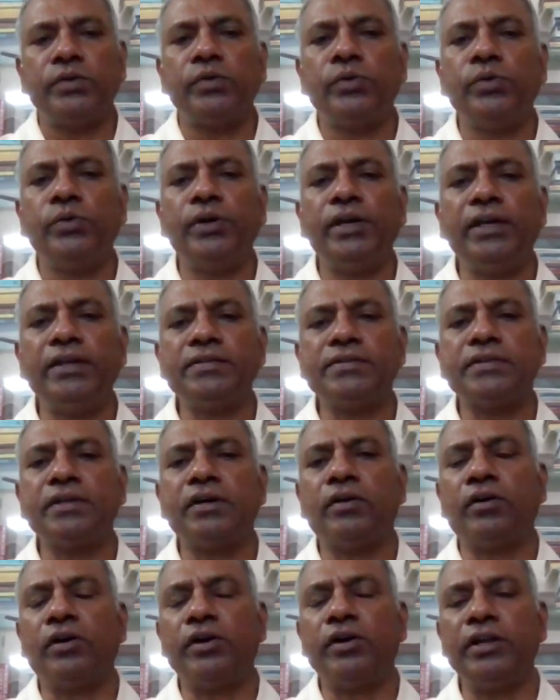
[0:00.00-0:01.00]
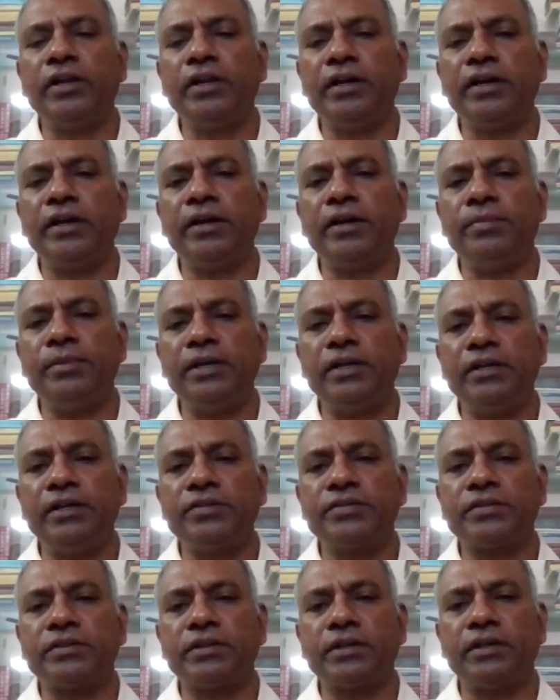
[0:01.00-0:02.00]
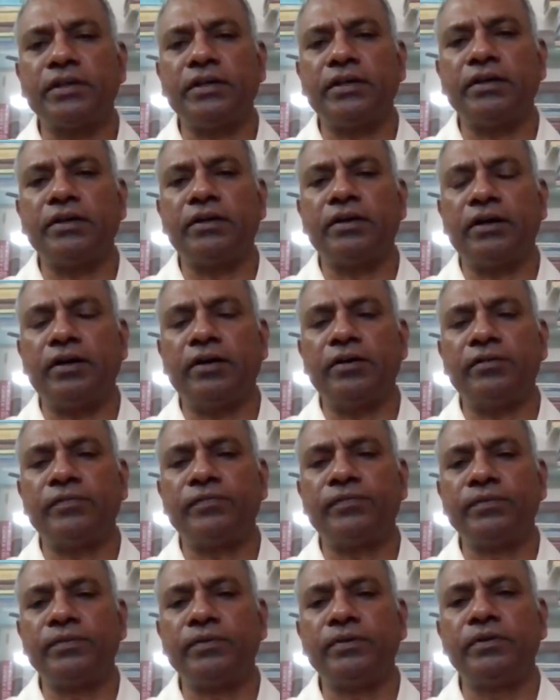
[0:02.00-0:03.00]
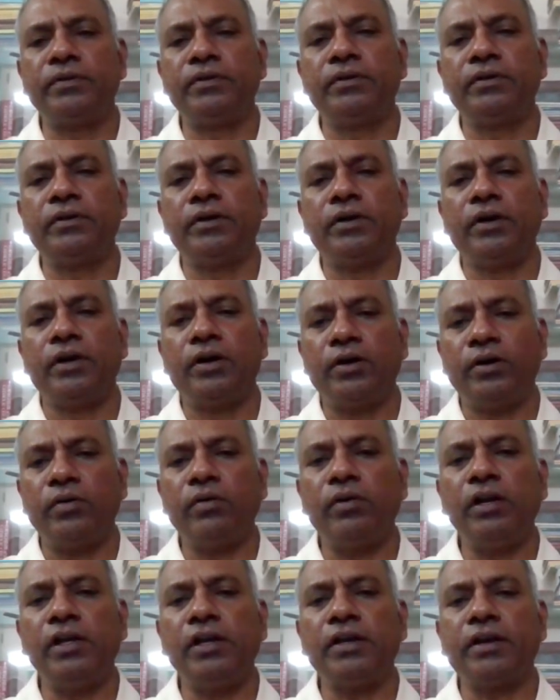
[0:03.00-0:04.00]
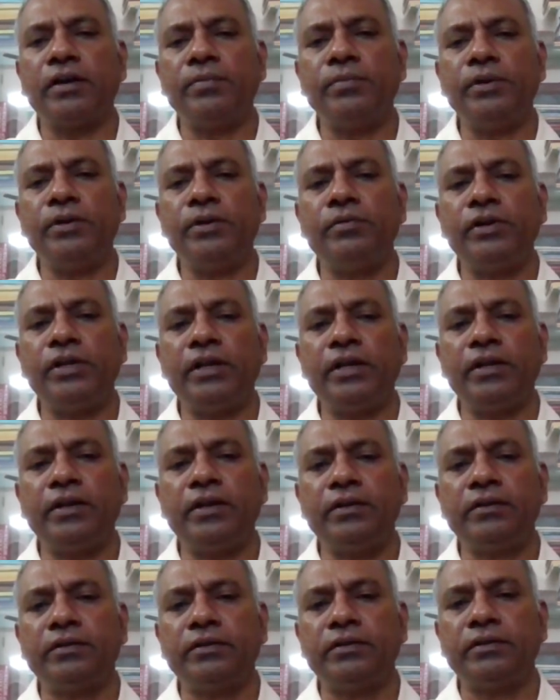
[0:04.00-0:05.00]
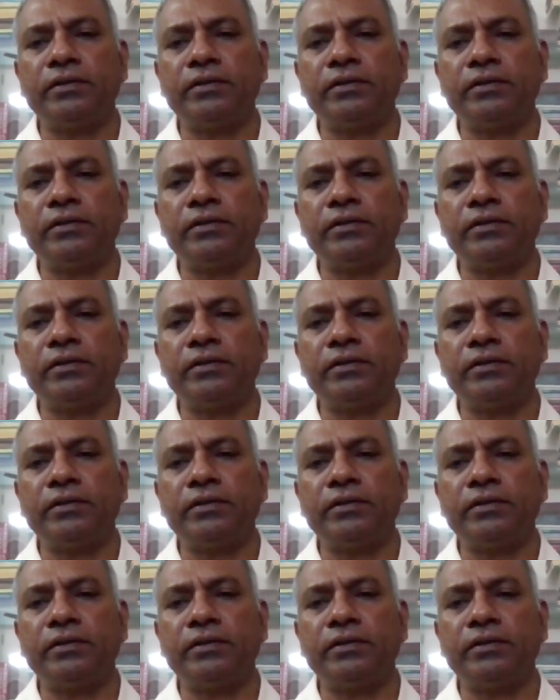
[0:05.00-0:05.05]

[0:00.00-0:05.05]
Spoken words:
Who is the ordinary minister of Holy Communion?